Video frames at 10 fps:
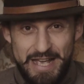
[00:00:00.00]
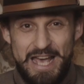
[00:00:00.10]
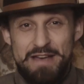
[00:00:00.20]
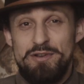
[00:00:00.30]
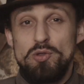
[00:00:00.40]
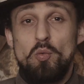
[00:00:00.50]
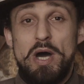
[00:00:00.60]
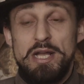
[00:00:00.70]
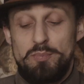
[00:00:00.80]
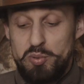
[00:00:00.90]
even
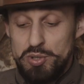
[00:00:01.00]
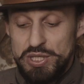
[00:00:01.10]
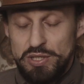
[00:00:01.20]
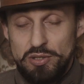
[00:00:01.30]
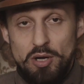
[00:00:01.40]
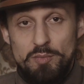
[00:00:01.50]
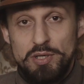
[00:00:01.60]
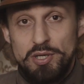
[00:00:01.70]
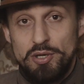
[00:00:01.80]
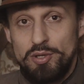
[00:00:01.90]
while pushing
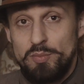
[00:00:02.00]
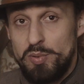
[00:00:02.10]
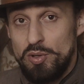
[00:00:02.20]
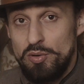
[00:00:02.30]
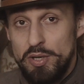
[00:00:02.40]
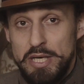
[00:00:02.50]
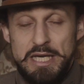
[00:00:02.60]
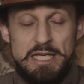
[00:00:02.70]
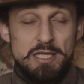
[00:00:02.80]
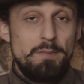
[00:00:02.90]
normally on the bow,
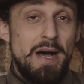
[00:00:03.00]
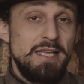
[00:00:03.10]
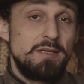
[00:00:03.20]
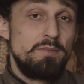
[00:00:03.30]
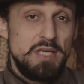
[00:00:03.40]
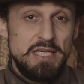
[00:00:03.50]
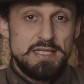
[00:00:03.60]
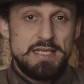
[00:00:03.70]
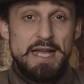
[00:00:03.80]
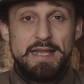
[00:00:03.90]
it might mean
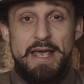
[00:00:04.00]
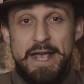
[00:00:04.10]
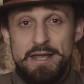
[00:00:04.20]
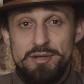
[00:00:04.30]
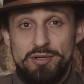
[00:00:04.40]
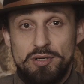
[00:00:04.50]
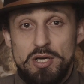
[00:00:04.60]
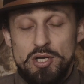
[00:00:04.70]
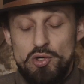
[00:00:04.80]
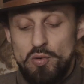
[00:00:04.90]
that either
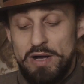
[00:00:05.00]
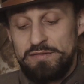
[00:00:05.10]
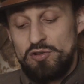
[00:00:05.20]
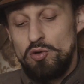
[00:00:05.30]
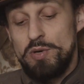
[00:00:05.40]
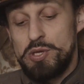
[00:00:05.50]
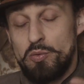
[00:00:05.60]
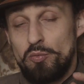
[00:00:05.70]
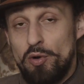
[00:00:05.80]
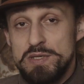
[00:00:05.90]
you have too much
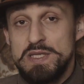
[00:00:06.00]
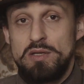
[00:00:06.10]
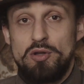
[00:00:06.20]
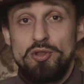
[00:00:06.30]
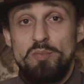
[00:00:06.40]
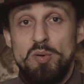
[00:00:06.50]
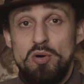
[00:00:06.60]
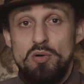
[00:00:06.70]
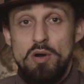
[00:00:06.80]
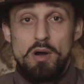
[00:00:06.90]
rosin on the
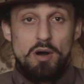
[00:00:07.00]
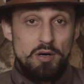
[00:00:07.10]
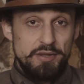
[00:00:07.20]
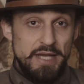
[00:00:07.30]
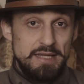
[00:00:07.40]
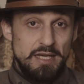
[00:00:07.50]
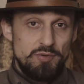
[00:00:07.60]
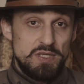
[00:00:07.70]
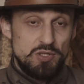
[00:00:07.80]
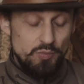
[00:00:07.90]
bow or that there
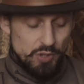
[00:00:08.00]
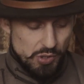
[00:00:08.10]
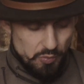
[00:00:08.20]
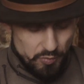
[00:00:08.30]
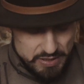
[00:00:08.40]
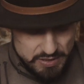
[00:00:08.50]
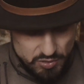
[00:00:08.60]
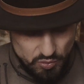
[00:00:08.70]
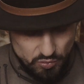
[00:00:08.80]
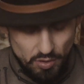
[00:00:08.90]
is too much
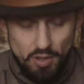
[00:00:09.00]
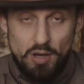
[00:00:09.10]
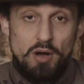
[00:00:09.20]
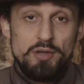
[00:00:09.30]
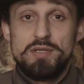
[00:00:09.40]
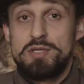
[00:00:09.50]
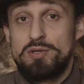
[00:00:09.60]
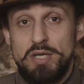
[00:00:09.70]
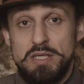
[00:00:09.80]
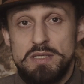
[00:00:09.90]
residue on the
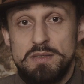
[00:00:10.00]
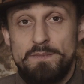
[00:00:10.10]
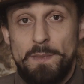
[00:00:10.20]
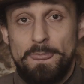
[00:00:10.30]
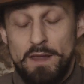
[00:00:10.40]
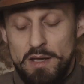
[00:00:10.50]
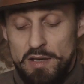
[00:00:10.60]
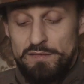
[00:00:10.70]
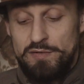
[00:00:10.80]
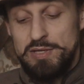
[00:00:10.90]
strings.
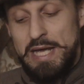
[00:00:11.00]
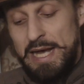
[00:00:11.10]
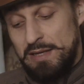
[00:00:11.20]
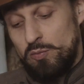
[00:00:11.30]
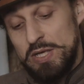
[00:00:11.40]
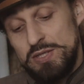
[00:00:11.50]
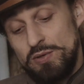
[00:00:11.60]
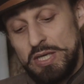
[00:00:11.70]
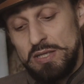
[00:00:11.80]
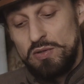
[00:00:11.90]
For that, what you
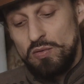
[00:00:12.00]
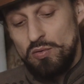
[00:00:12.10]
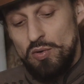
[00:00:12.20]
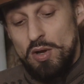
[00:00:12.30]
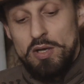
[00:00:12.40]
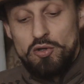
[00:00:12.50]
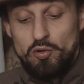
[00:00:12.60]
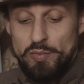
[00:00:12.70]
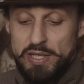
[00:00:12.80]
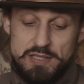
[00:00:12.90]
can do to
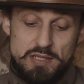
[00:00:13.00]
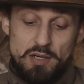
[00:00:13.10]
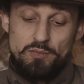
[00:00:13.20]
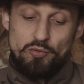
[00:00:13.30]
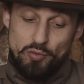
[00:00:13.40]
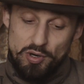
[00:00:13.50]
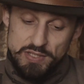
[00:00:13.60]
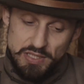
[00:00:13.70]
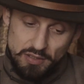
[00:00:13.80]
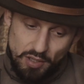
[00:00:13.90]
make some
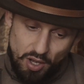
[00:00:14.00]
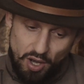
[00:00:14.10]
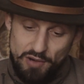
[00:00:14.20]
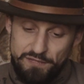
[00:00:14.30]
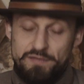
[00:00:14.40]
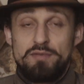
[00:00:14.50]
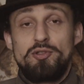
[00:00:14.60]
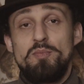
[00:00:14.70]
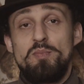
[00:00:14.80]
rosin off the